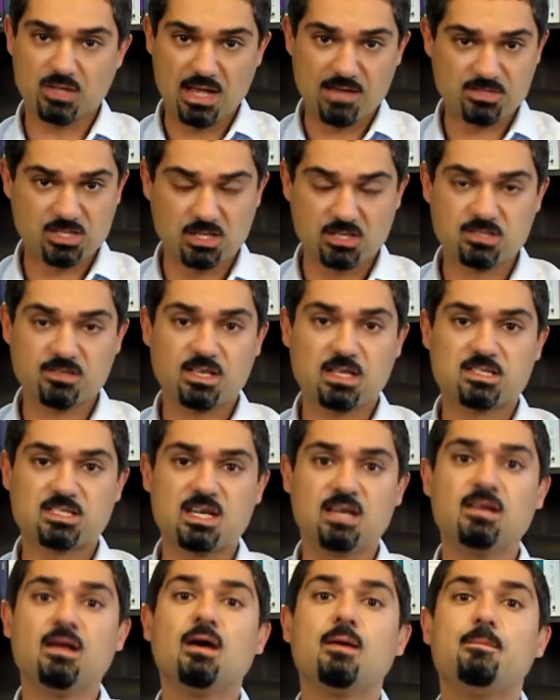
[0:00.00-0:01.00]
as I
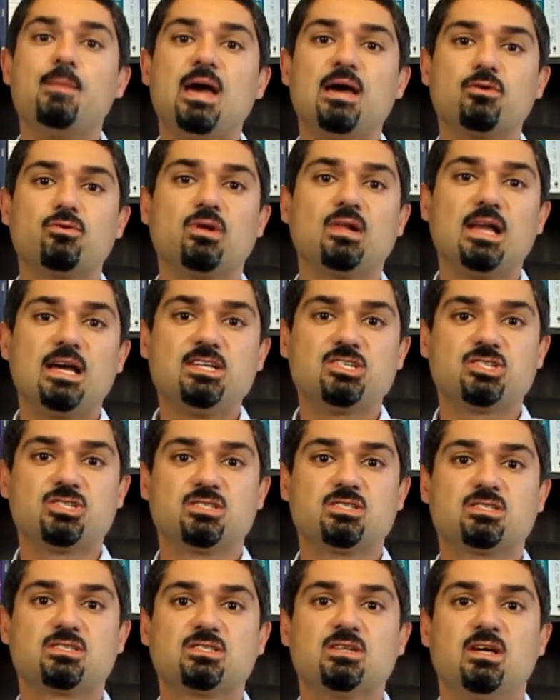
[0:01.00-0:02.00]
said, bad
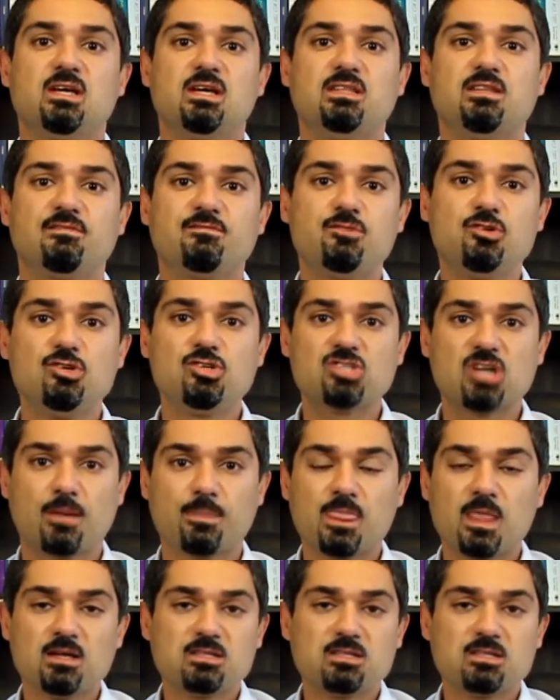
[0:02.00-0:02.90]
relations in the future.